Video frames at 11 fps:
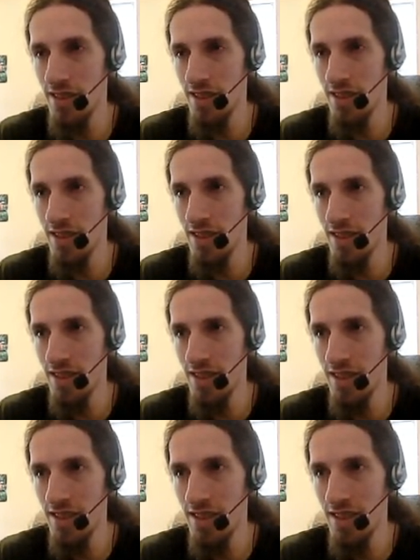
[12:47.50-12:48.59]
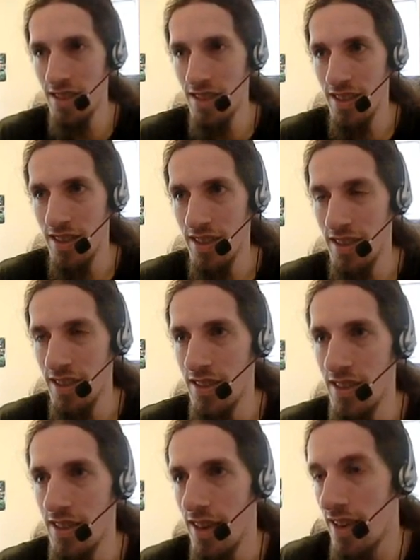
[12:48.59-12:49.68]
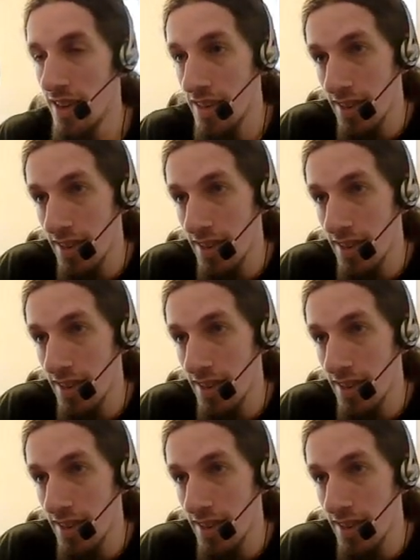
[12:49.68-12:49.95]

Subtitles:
Nothing is said.